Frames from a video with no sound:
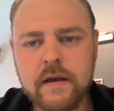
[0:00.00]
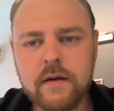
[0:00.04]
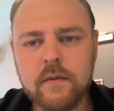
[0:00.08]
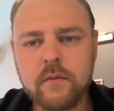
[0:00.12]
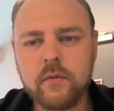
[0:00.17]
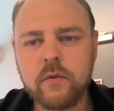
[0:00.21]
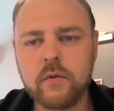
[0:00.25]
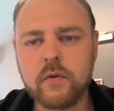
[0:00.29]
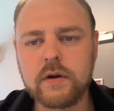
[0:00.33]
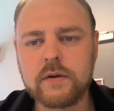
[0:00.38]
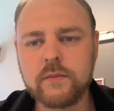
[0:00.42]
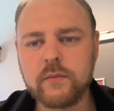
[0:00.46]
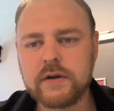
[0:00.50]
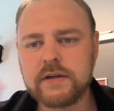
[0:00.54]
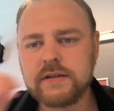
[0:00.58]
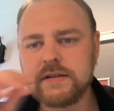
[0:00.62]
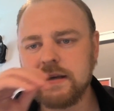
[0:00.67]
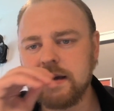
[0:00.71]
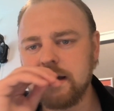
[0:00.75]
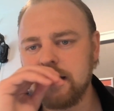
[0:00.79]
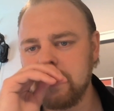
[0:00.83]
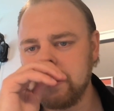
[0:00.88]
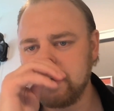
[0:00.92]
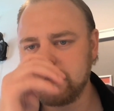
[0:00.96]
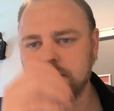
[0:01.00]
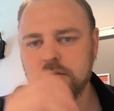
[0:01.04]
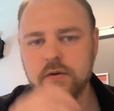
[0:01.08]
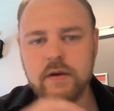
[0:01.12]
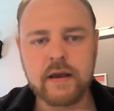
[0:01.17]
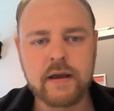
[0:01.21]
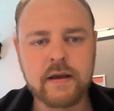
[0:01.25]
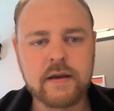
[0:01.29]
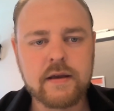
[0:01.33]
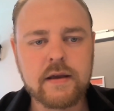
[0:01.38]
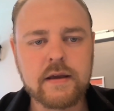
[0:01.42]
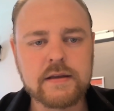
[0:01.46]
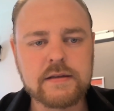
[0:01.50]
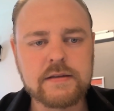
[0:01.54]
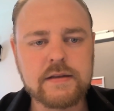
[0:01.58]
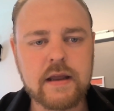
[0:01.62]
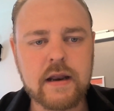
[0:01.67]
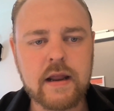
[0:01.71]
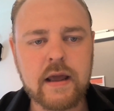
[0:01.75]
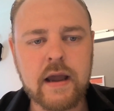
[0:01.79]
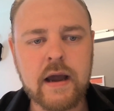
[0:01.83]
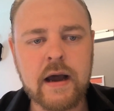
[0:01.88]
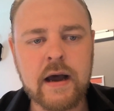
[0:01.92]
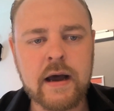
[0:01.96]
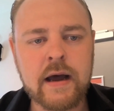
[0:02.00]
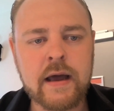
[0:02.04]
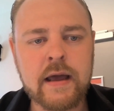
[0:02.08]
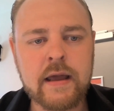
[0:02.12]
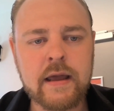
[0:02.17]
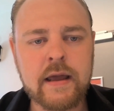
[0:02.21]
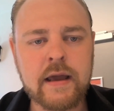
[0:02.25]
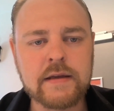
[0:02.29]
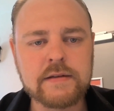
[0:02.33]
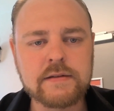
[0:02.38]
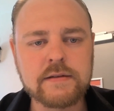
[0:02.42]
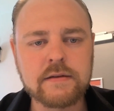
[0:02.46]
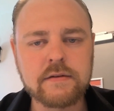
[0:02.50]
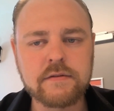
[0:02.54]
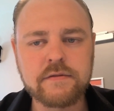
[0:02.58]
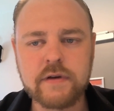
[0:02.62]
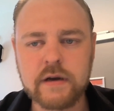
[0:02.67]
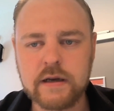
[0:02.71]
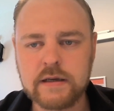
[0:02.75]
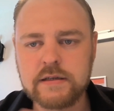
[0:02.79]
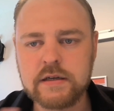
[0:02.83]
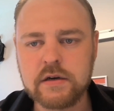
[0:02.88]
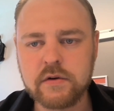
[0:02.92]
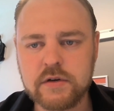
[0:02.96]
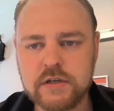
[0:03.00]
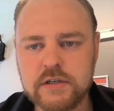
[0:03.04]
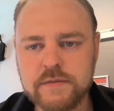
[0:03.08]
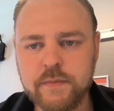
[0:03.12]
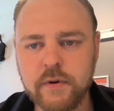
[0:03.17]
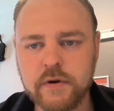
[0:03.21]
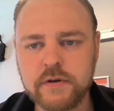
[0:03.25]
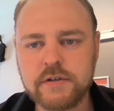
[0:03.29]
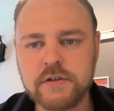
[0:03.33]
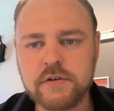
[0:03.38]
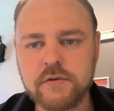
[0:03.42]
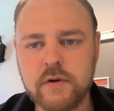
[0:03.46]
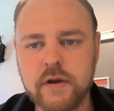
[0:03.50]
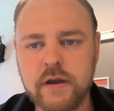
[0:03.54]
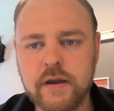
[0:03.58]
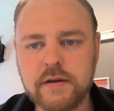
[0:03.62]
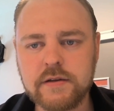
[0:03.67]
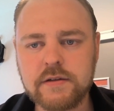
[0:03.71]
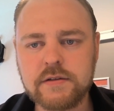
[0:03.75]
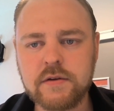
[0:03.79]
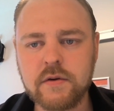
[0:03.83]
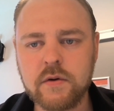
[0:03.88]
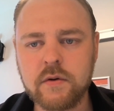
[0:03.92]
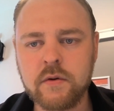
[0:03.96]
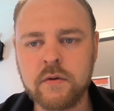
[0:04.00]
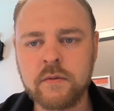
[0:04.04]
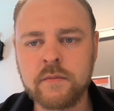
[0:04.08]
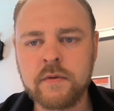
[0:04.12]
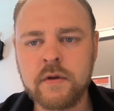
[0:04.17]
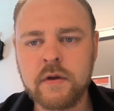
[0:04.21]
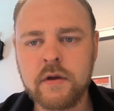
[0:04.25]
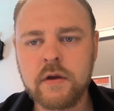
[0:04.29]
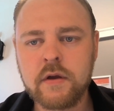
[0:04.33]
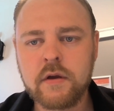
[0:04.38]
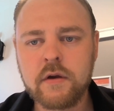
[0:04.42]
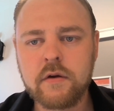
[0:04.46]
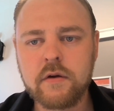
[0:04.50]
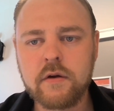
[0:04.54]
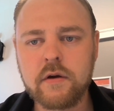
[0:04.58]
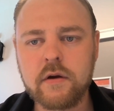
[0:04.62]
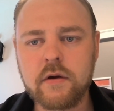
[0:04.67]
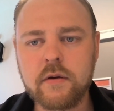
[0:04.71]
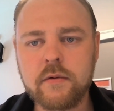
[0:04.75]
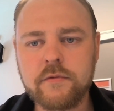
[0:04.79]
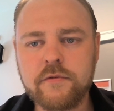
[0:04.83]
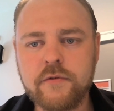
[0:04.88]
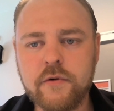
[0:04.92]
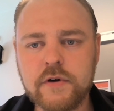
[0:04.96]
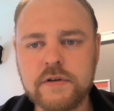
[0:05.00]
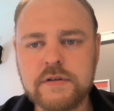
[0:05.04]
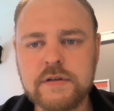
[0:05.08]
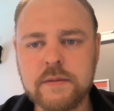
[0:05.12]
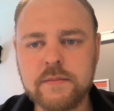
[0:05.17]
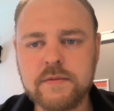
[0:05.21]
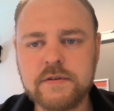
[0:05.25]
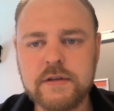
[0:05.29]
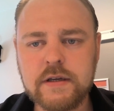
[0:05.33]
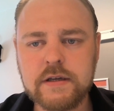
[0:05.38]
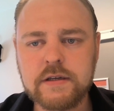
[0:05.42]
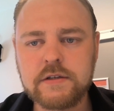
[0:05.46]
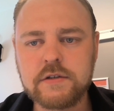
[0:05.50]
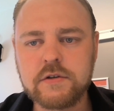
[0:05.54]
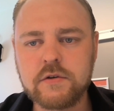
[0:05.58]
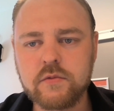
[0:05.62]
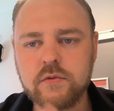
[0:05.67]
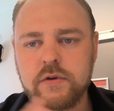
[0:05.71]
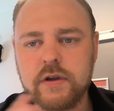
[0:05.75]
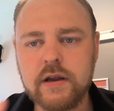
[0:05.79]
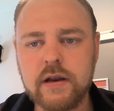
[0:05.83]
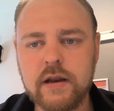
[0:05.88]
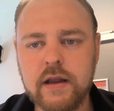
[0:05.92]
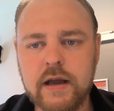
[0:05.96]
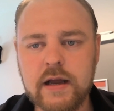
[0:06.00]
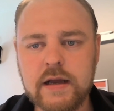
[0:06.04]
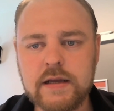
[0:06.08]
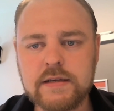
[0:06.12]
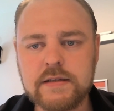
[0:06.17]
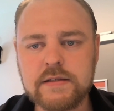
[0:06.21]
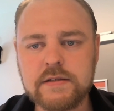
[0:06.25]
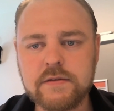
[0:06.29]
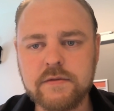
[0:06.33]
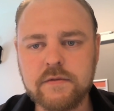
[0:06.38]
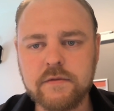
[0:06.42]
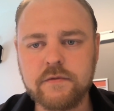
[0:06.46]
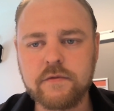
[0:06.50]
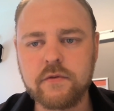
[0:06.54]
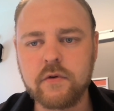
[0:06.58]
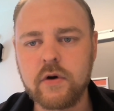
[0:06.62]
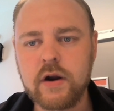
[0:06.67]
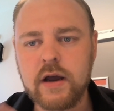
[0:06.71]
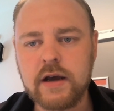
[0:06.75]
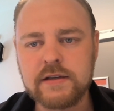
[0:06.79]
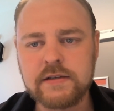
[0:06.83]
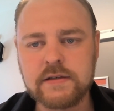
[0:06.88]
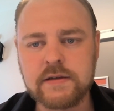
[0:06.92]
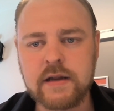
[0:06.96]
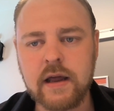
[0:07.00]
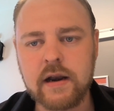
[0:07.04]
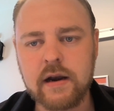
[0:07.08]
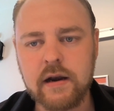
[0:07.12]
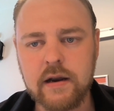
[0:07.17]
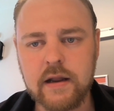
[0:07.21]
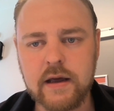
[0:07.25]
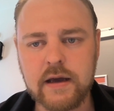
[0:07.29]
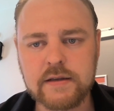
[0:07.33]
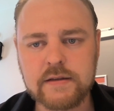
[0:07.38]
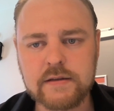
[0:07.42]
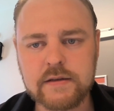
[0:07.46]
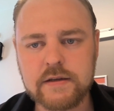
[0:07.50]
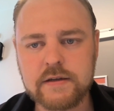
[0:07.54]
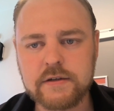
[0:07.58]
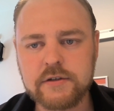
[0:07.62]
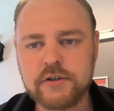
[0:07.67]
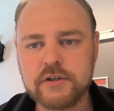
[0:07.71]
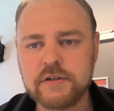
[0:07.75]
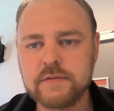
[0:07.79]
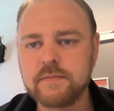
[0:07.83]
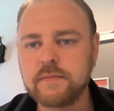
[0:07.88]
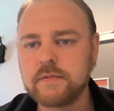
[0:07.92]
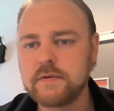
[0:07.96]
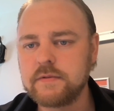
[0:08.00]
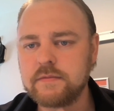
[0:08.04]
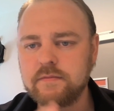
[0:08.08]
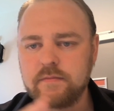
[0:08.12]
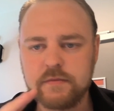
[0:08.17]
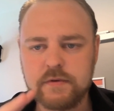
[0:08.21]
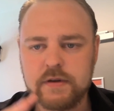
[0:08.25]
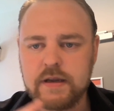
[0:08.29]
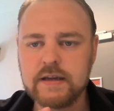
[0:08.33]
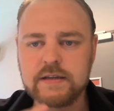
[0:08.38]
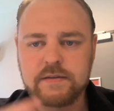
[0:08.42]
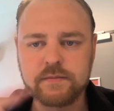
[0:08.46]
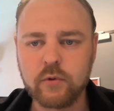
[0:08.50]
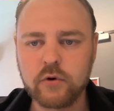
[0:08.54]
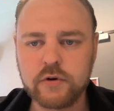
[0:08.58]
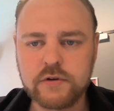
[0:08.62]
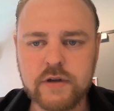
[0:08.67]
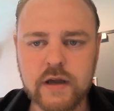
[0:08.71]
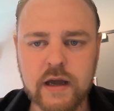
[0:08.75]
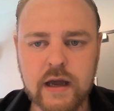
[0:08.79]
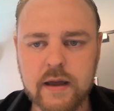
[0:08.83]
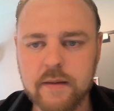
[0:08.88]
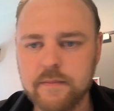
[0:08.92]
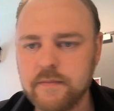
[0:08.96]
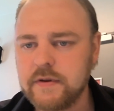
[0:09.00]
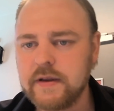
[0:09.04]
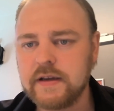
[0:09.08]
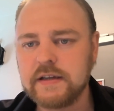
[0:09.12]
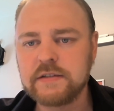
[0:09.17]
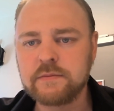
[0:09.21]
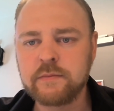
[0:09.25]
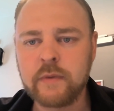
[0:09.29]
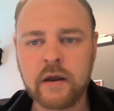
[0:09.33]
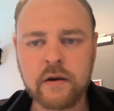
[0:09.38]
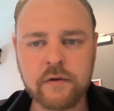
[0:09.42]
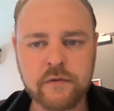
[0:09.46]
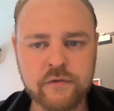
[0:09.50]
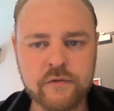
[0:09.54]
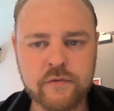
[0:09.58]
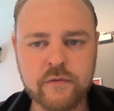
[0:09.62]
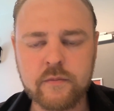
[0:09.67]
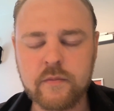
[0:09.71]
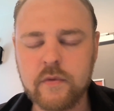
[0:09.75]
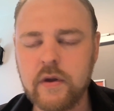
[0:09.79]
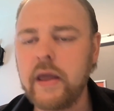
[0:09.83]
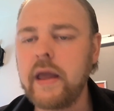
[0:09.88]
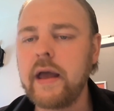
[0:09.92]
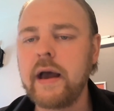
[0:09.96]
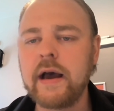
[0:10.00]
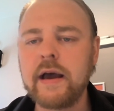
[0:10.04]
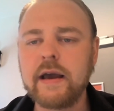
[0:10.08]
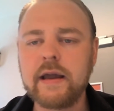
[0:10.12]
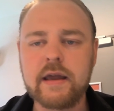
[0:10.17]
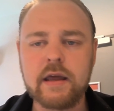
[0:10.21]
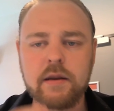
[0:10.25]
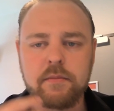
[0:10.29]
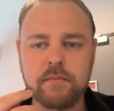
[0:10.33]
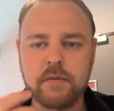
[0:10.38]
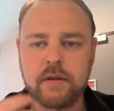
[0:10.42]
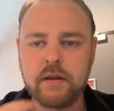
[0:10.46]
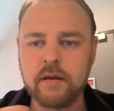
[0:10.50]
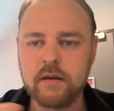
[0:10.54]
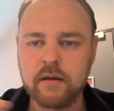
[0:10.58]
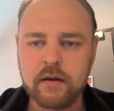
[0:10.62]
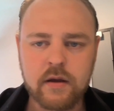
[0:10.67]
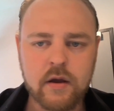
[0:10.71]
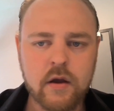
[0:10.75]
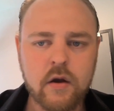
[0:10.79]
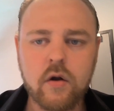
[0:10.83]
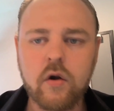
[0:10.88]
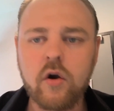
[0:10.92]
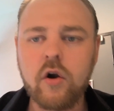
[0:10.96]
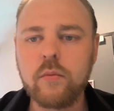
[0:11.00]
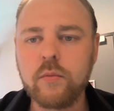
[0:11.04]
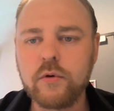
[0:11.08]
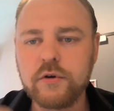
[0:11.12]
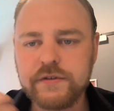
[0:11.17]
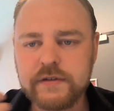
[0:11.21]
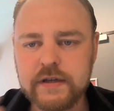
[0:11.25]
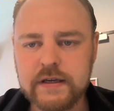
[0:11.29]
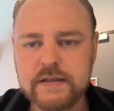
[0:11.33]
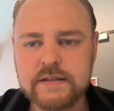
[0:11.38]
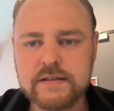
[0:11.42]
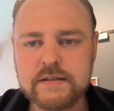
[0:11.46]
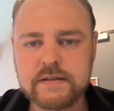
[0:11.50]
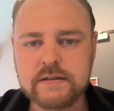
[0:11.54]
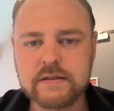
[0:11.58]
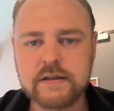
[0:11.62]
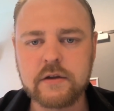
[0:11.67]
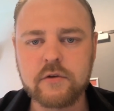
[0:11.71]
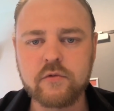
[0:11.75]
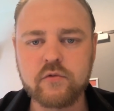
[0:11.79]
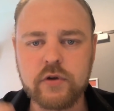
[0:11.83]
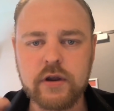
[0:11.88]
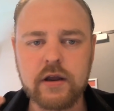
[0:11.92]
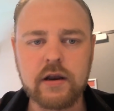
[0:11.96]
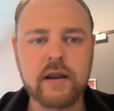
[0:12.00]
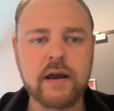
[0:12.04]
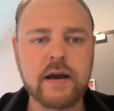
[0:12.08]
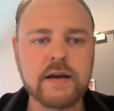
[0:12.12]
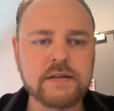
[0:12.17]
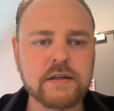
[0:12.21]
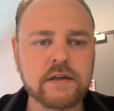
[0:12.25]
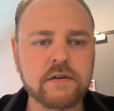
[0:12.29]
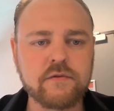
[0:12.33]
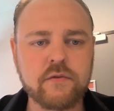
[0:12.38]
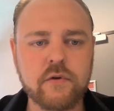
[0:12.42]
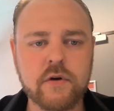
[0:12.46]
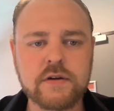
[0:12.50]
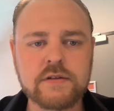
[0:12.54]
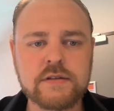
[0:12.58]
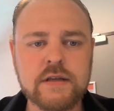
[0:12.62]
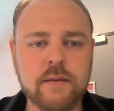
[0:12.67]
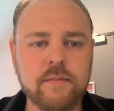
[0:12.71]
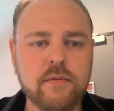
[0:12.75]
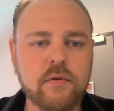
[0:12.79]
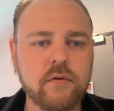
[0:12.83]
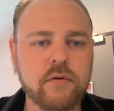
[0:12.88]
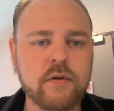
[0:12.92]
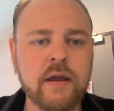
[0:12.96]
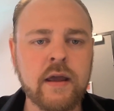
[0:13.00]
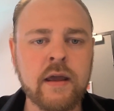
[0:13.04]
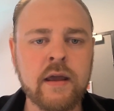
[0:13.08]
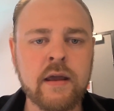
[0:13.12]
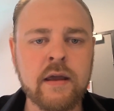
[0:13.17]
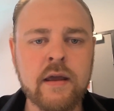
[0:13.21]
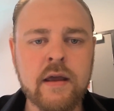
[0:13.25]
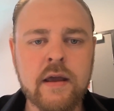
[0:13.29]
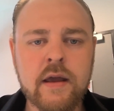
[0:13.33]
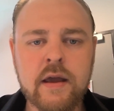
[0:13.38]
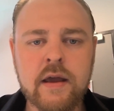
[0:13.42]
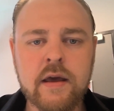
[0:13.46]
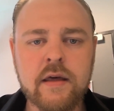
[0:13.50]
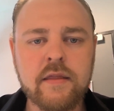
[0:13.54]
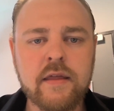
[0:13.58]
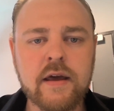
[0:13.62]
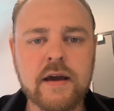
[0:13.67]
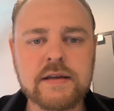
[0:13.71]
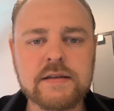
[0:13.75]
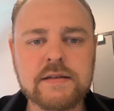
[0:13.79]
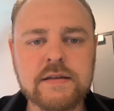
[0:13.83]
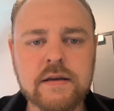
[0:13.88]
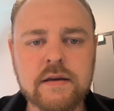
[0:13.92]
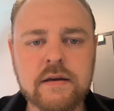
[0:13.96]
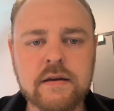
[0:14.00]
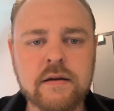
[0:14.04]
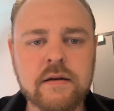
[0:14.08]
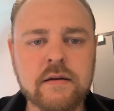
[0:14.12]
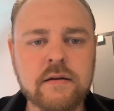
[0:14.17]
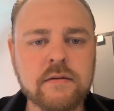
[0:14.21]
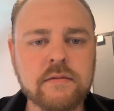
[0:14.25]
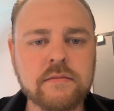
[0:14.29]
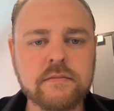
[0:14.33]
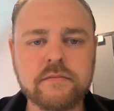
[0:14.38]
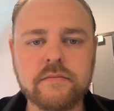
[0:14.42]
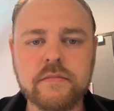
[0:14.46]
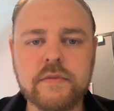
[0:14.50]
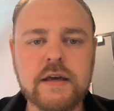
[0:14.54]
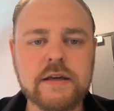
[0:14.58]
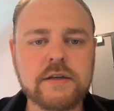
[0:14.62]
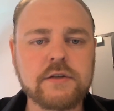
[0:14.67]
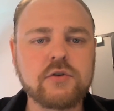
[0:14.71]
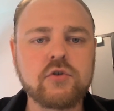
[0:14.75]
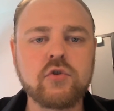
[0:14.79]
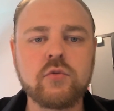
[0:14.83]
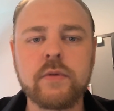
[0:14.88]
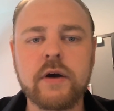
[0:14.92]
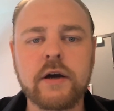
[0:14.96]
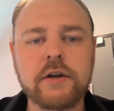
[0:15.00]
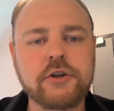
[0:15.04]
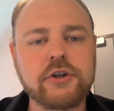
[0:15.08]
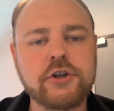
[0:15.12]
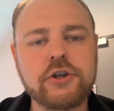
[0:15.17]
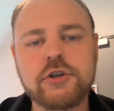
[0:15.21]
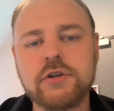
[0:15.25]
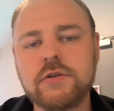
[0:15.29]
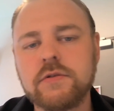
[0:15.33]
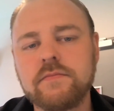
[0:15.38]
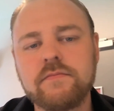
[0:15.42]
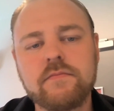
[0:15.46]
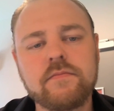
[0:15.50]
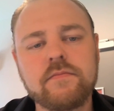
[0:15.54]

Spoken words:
One thing I'd like to add is that AI has a faster response rate. So for some things to realize for us and analyze it, it just takes more time, takes months. AI can be almost instant in realizing, for example, okay, there's too much,